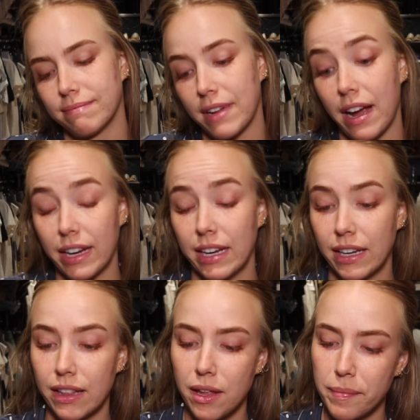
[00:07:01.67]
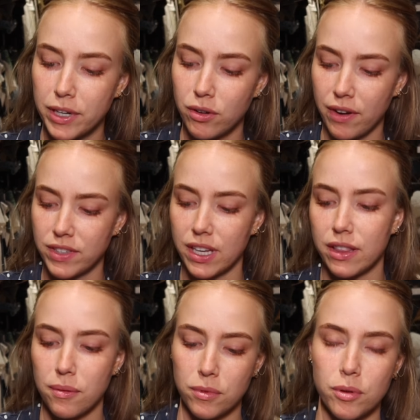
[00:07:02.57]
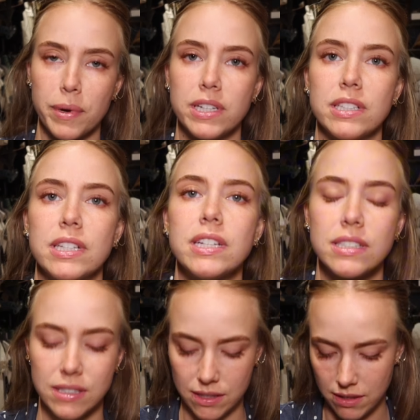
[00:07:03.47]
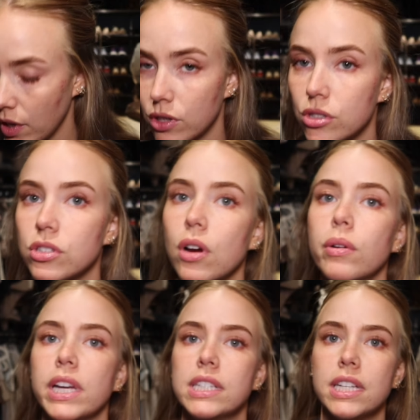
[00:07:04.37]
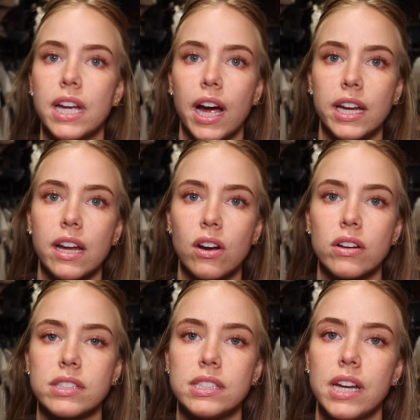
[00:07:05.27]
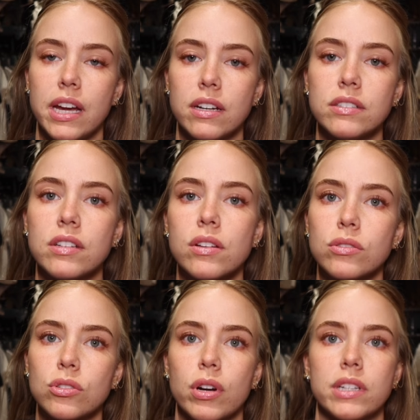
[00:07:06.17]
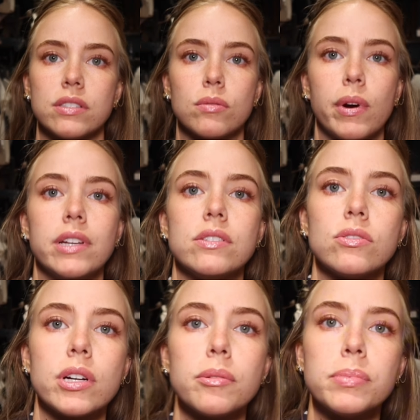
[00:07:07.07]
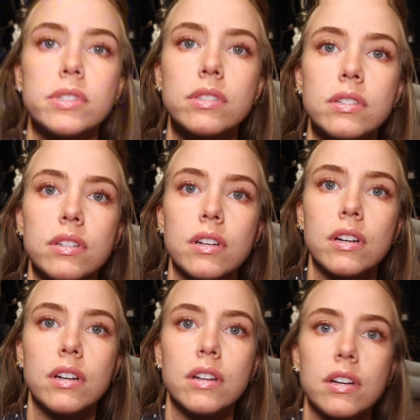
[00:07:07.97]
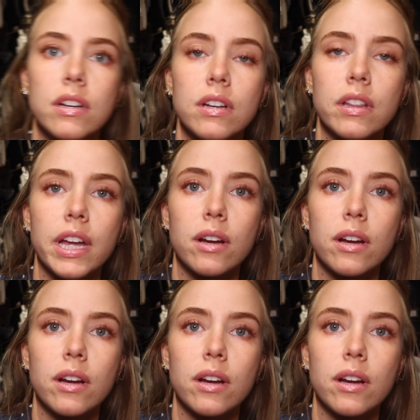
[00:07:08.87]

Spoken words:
I can get them. I don't have to get them through my dentist. They're so easy. I cannot stand those Crest white strips. Like,